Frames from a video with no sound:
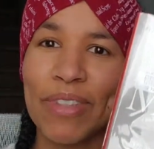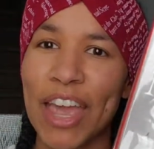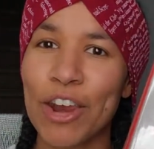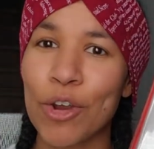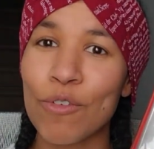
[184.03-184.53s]

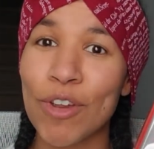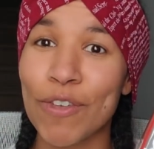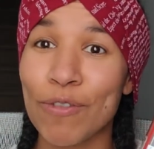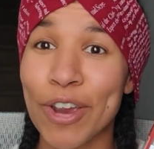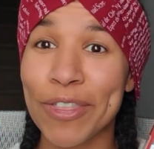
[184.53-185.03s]
head on over if
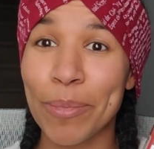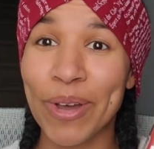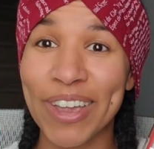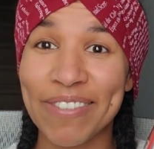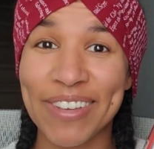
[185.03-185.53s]
you've read the
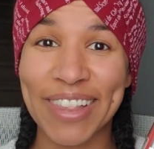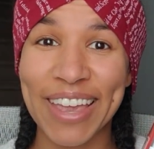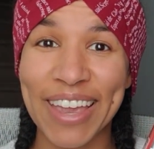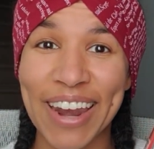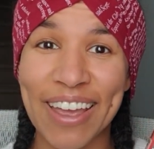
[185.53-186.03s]
book. If you
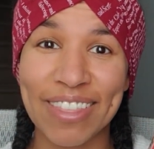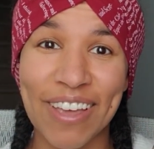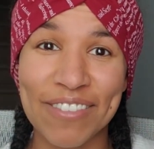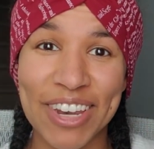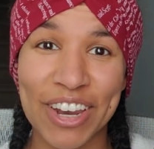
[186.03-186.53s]
like it, I'd
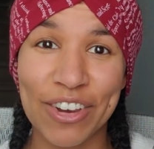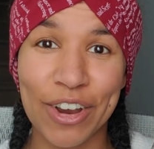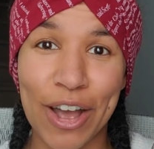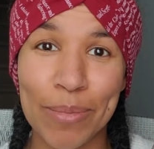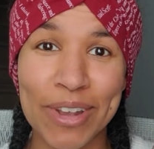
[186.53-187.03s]
love to hear your
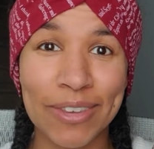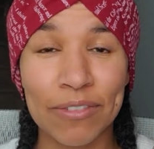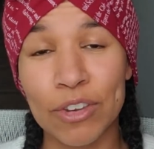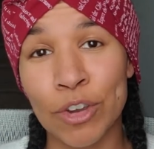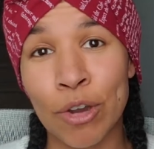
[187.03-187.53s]
comments.
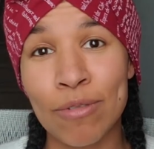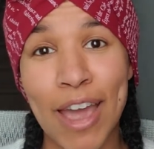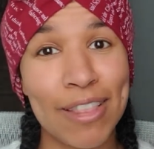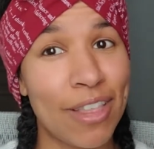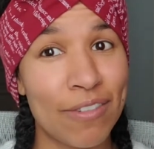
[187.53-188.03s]
If you don't,
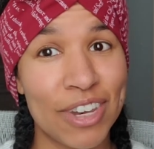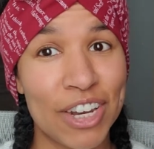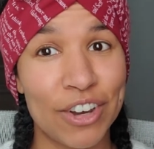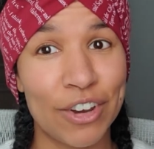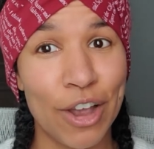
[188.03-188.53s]
I'd love to
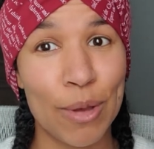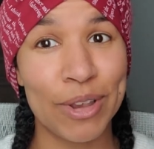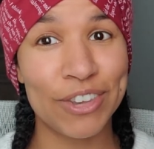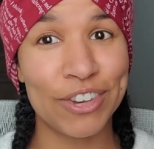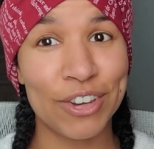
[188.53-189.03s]
hear your
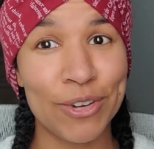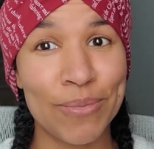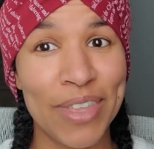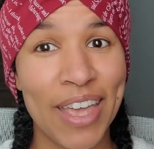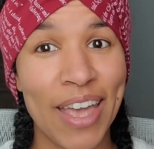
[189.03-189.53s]
comments too.
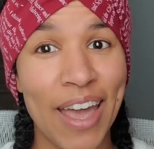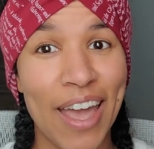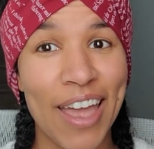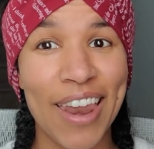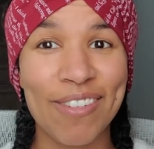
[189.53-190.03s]

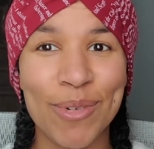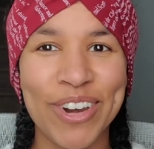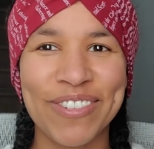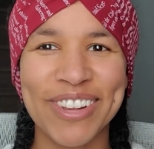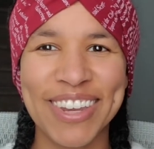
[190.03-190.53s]
And have a
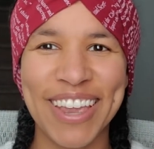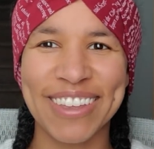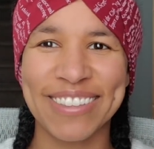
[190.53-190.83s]
wonderful day.